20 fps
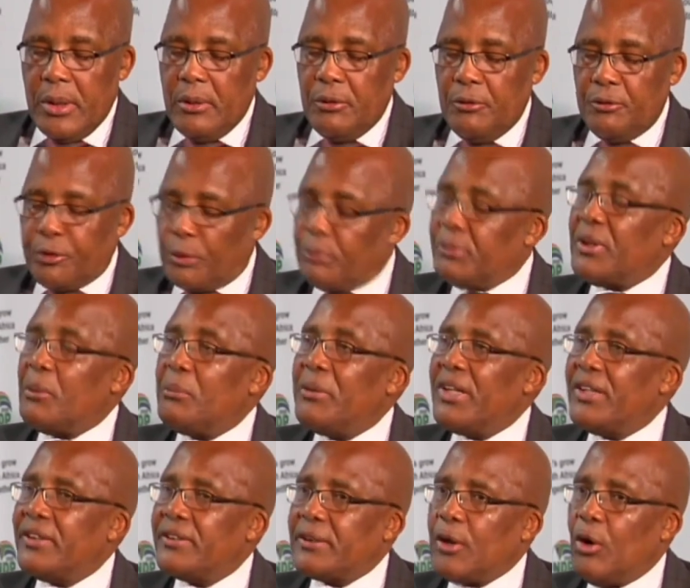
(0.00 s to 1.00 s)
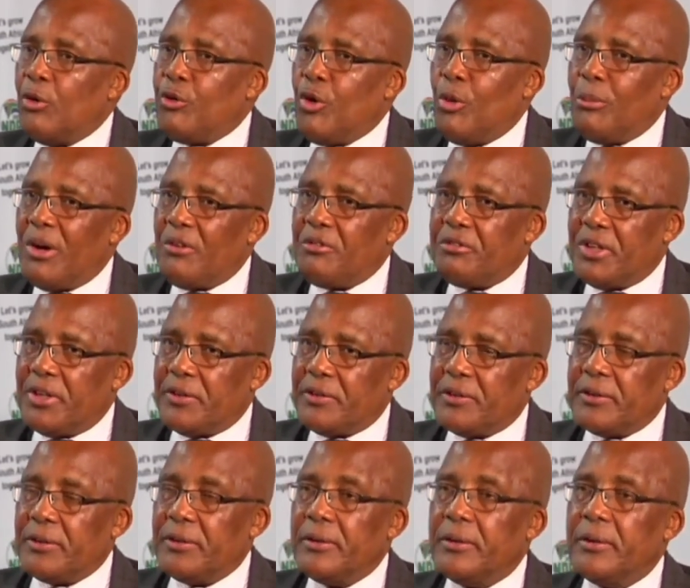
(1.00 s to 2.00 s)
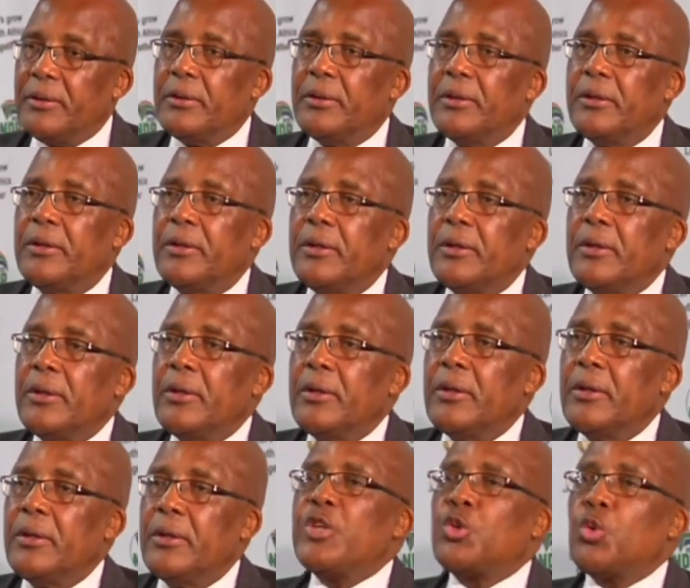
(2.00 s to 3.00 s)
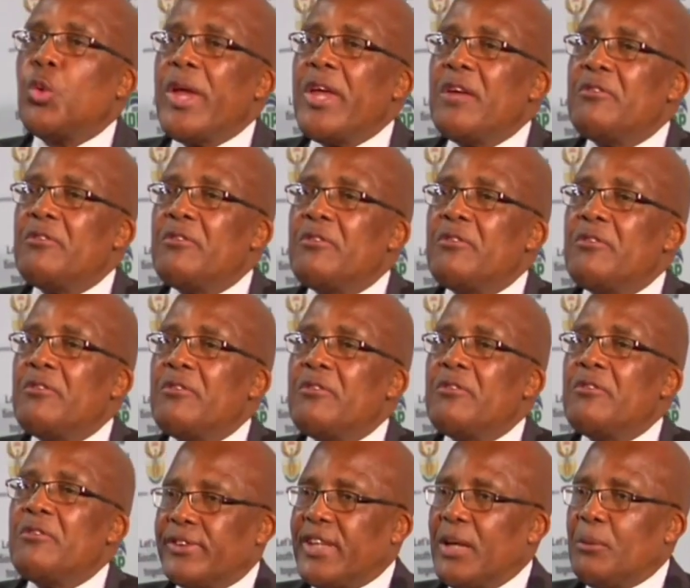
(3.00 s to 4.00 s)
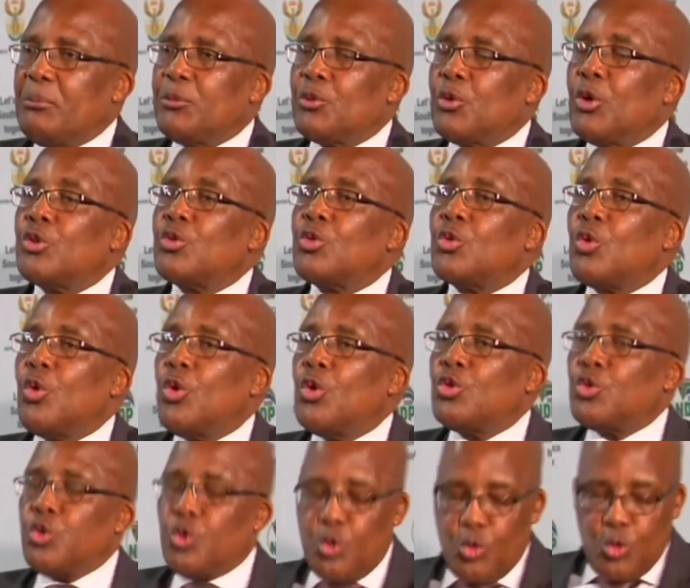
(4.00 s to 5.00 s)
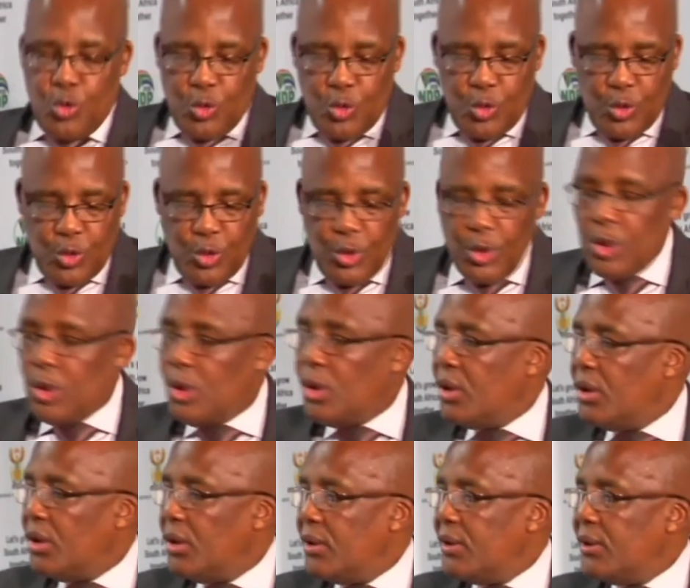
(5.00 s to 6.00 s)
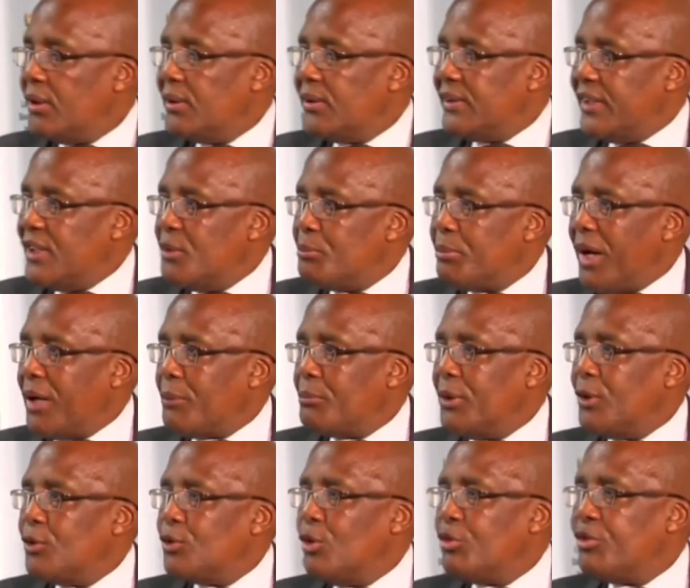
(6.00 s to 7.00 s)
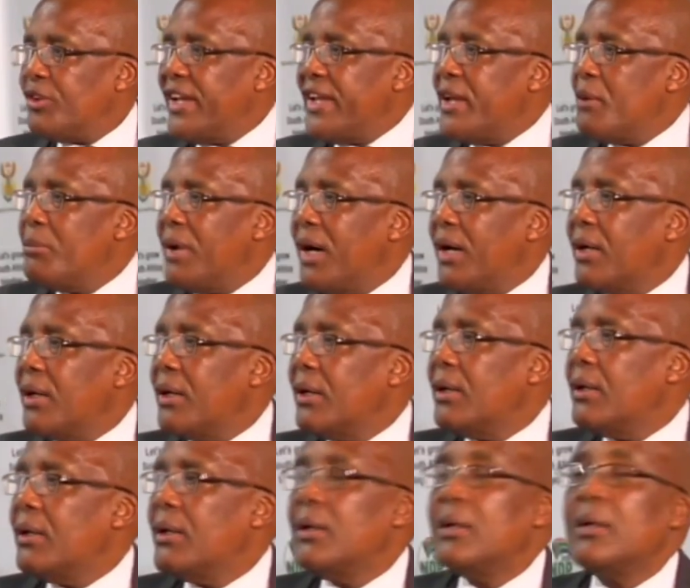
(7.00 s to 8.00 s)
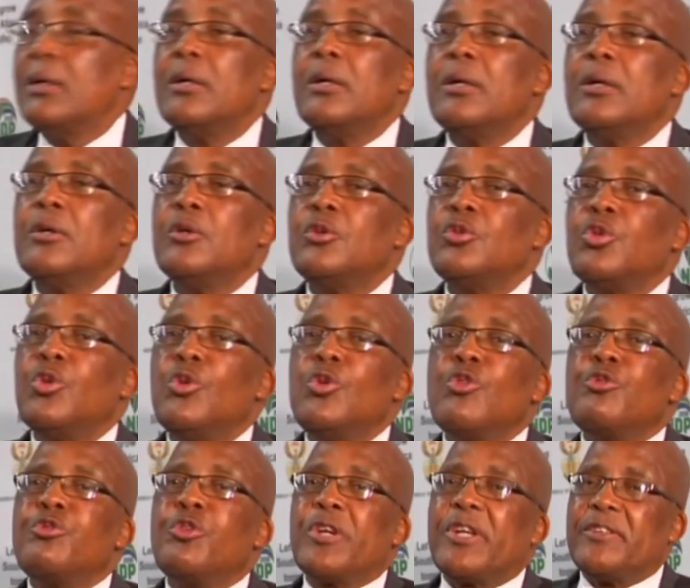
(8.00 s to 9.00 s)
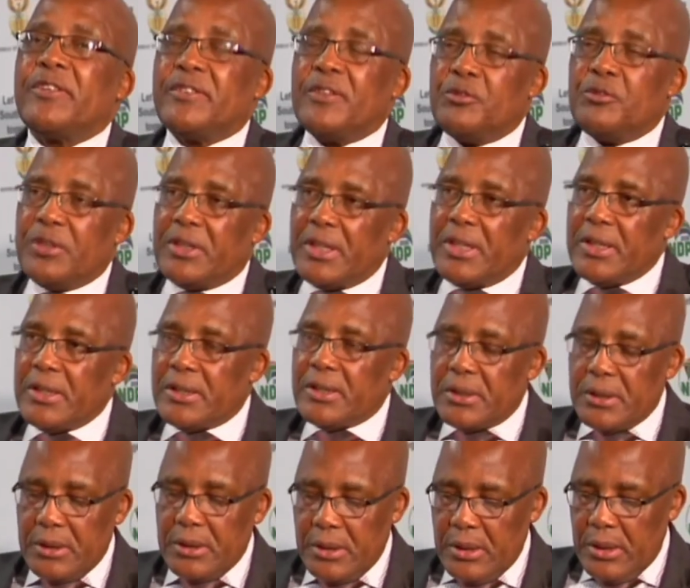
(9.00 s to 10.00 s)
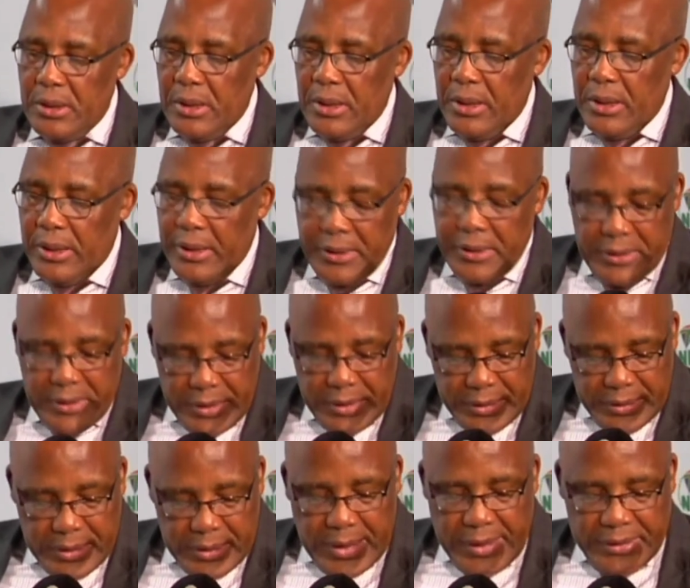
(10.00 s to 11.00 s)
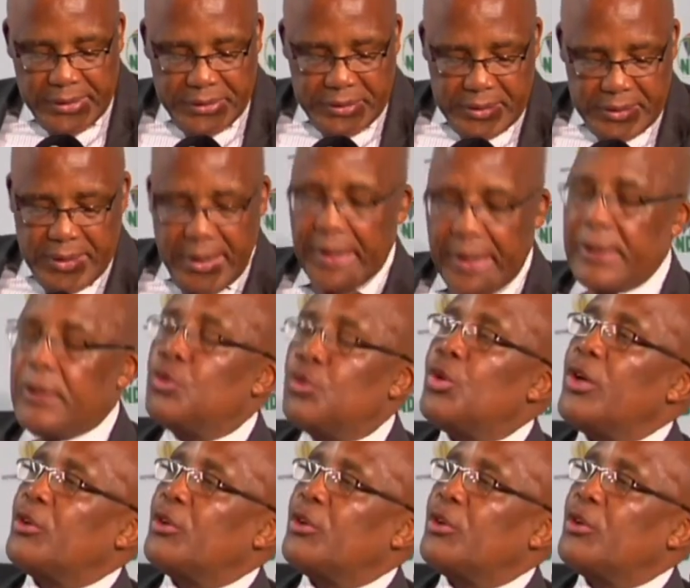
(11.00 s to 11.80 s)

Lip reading: from the Minister of Home Affairs, which waiver allows them not to go to the Department of Labor to look for a certificate. And I think I need to